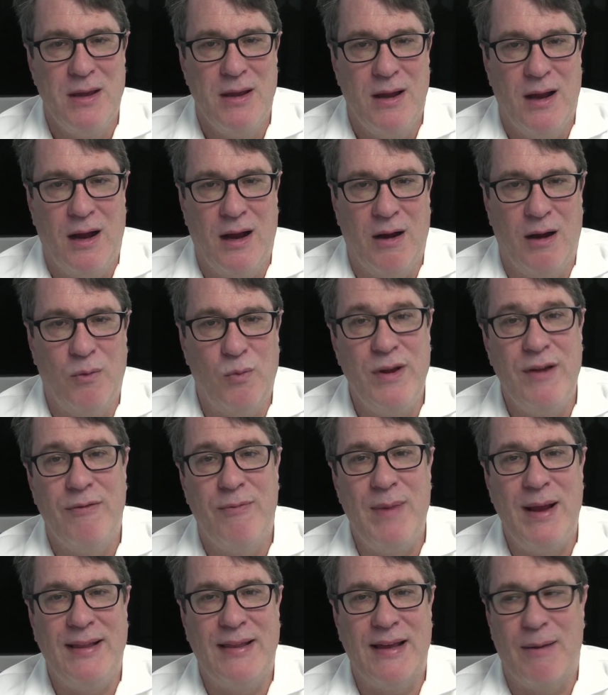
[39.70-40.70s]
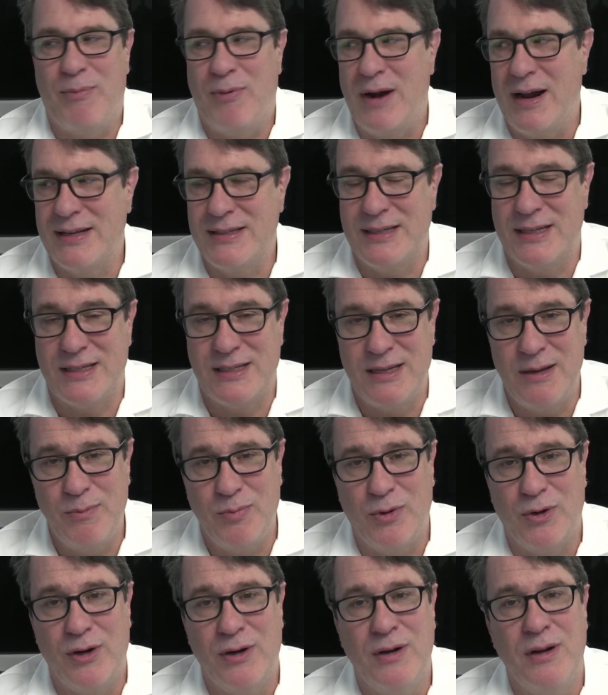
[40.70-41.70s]
Um, we've made that process
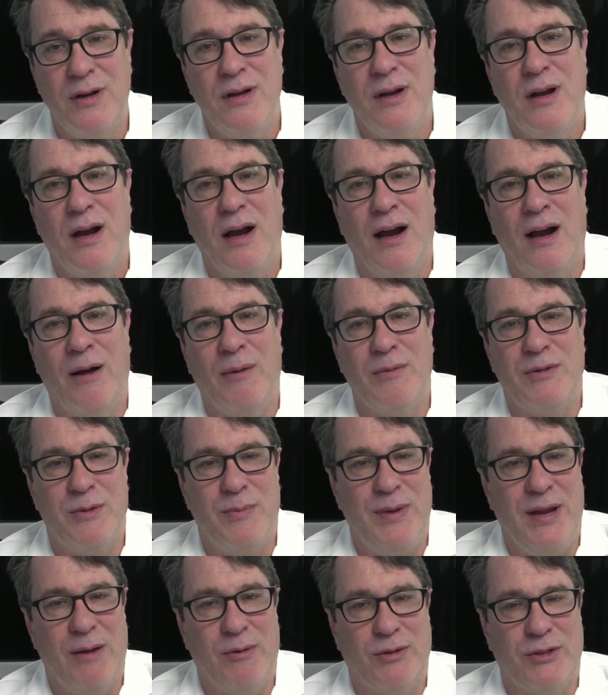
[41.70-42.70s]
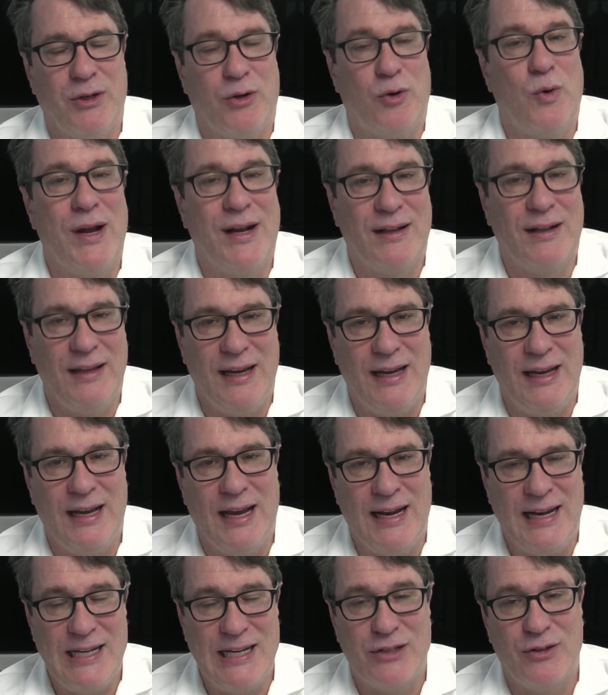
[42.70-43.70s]
simpler um, to be able to quickly
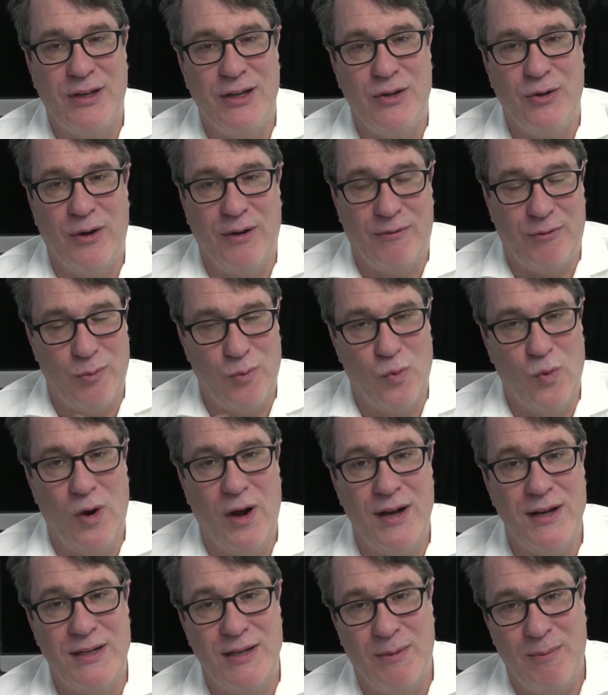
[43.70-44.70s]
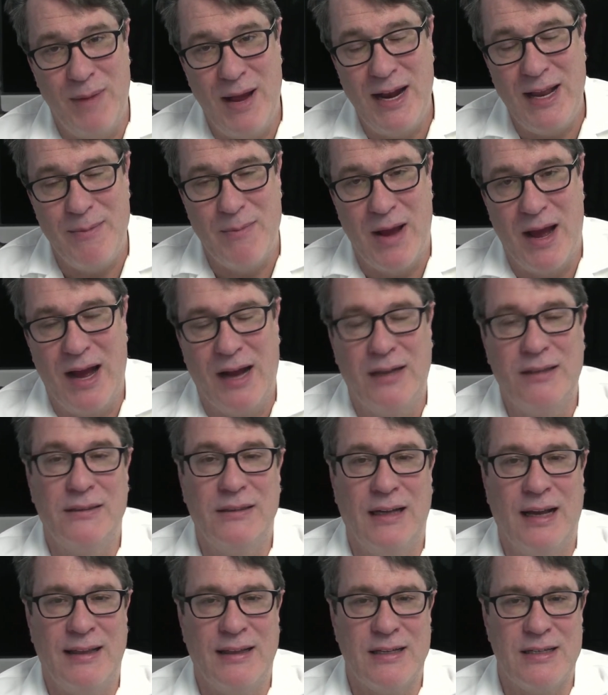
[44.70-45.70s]
and easily do it from one to many Macs
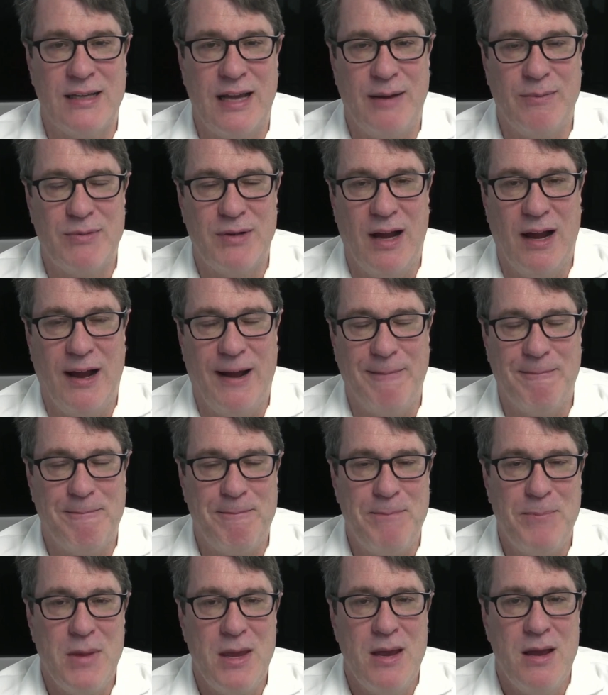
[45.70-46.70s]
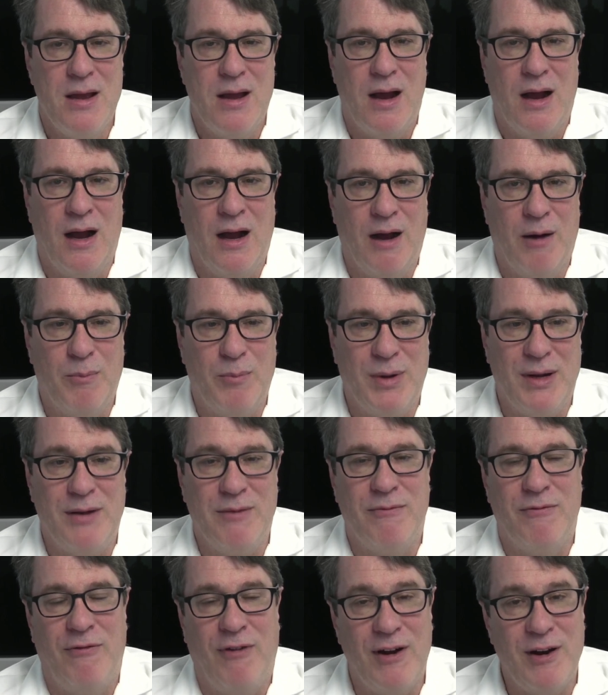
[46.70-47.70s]
at the same time. Um, but
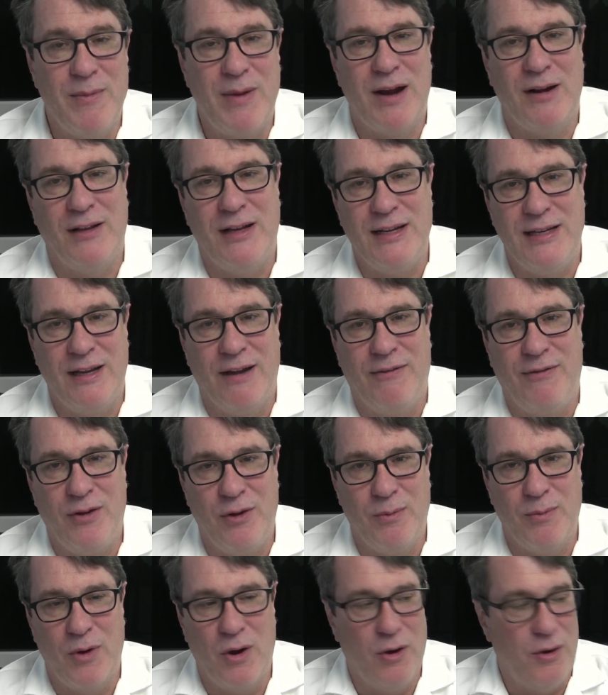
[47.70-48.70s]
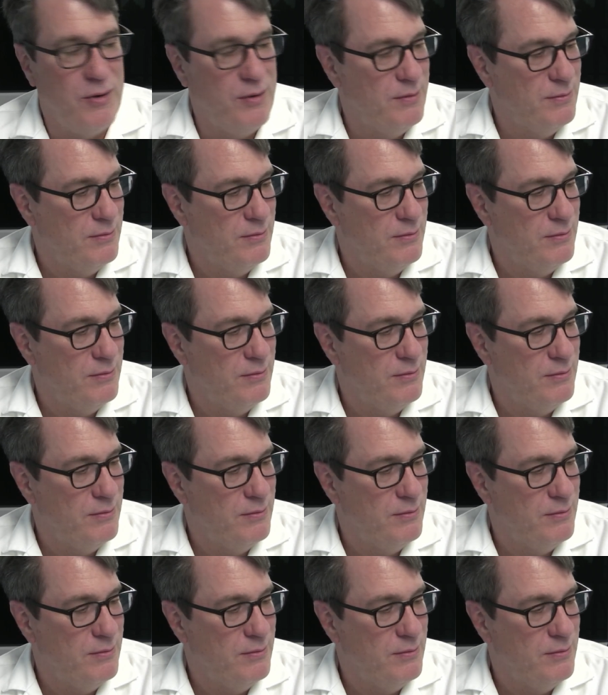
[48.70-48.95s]
fundamentally, DFU mode.